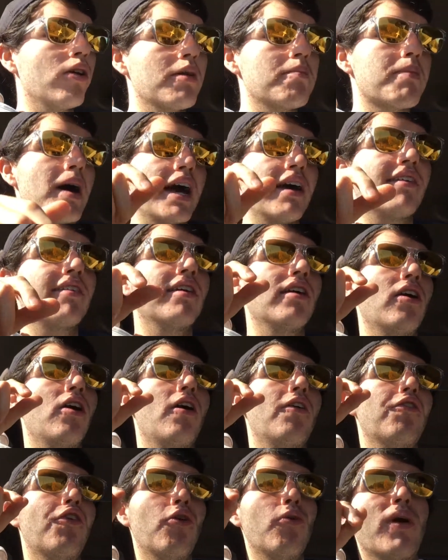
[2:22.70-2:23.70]
only base it
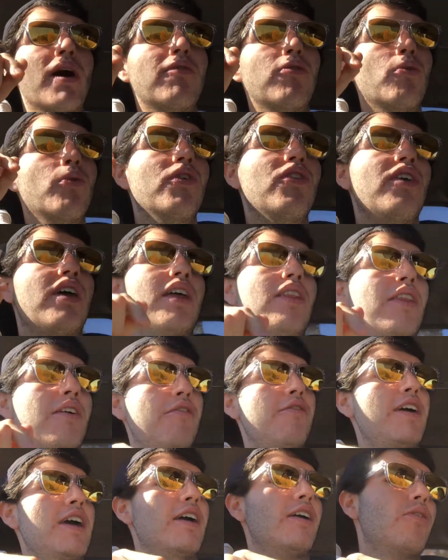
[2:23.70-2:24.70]
off whoever was in
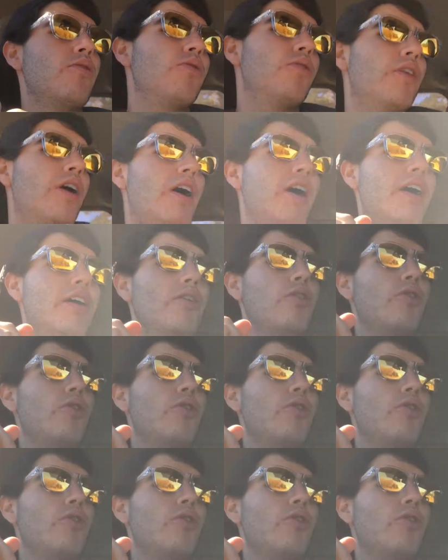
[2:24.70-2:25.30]
the vehicle, not